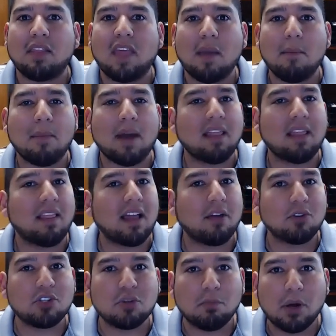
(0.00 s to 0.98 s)
They might like
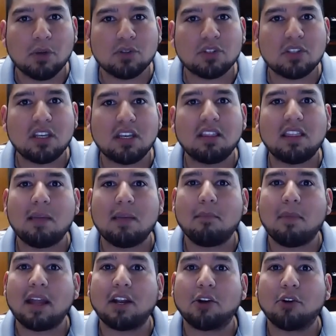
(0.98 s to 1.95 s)
what you posted, they
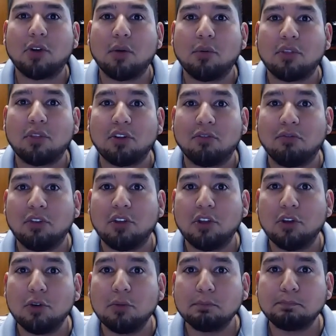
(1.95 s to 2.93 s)
might agree with your
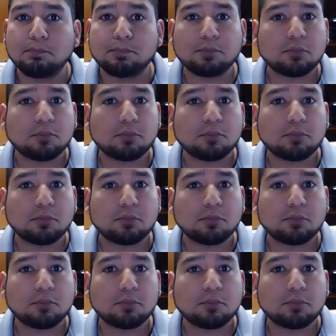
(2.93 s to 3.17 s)
view,